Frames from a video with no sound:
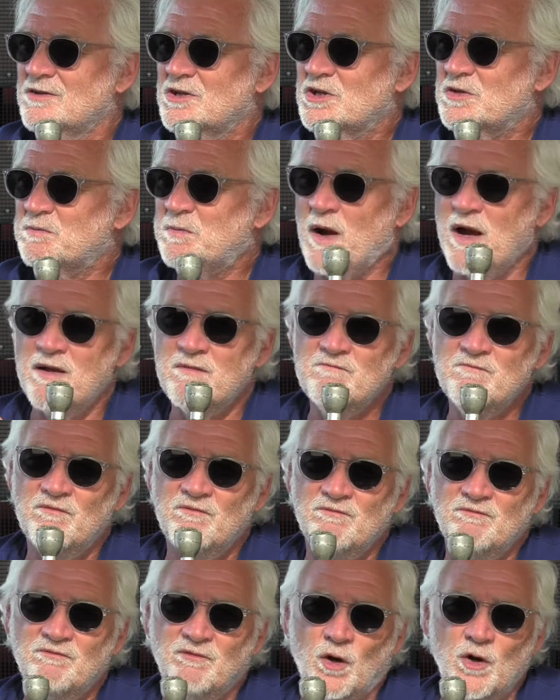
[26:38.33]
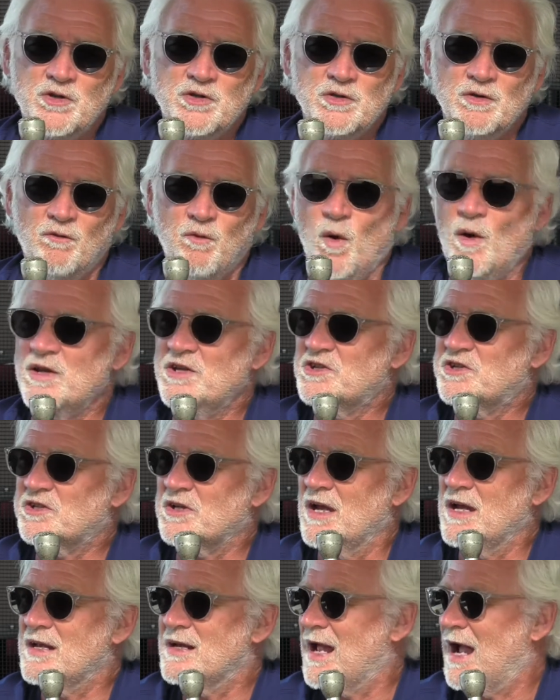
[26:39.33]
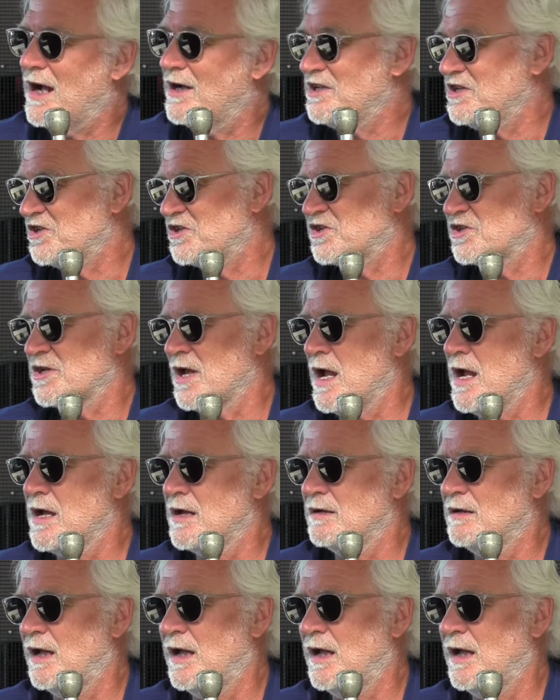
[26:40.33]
just by virtue of what you say and how you say it.